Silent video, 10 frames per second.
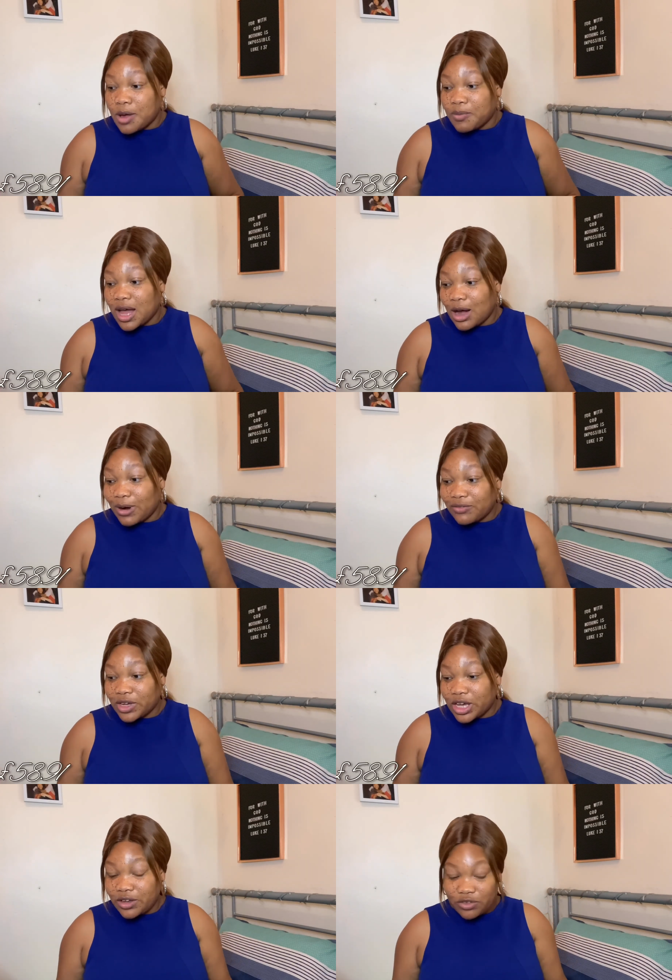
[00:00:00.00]

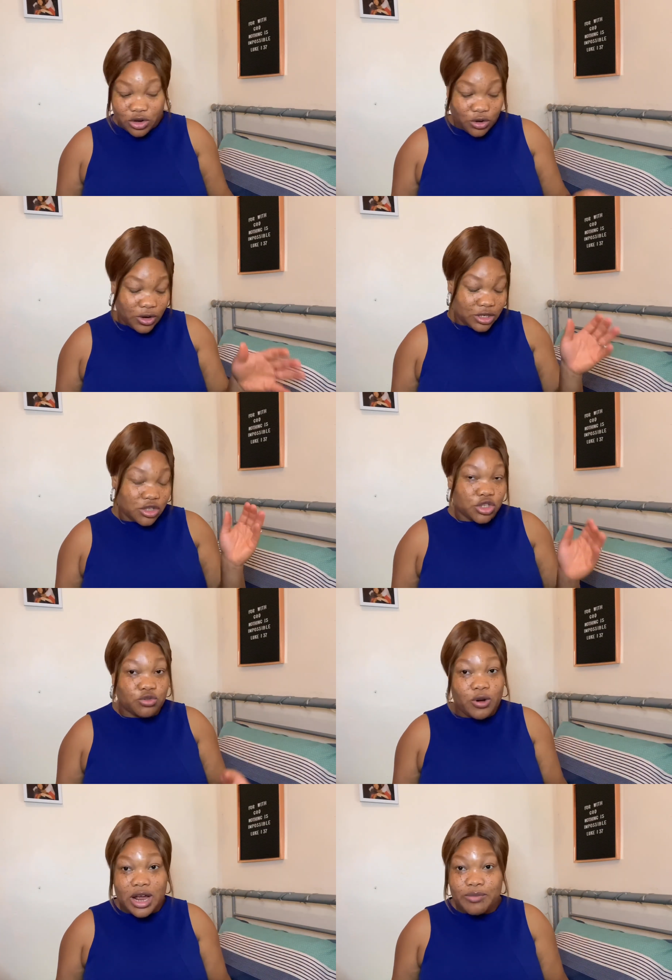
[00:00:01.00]
However, if you're not a
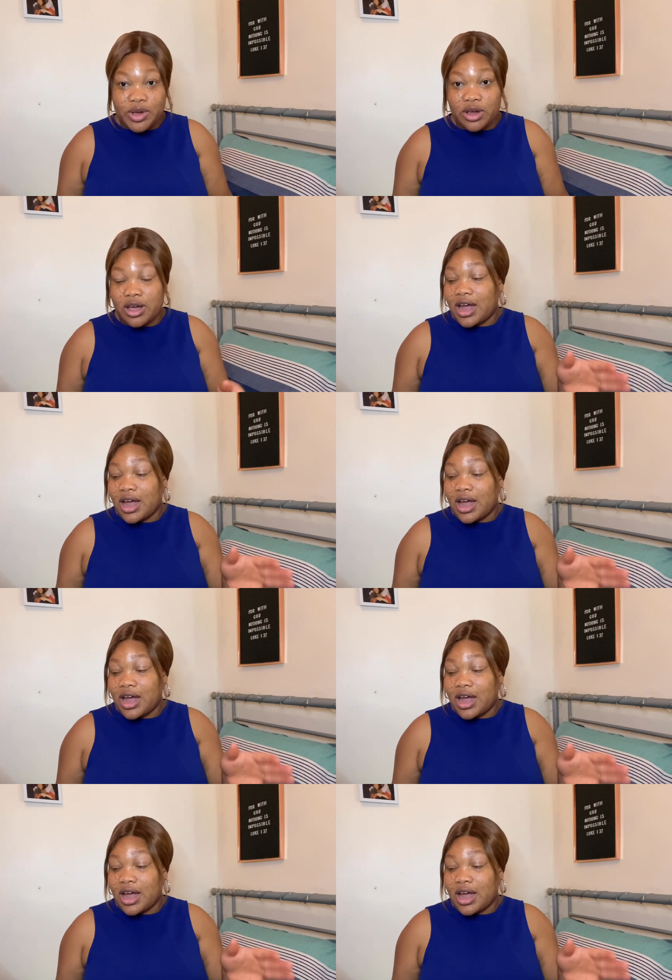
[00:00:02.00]
subscriber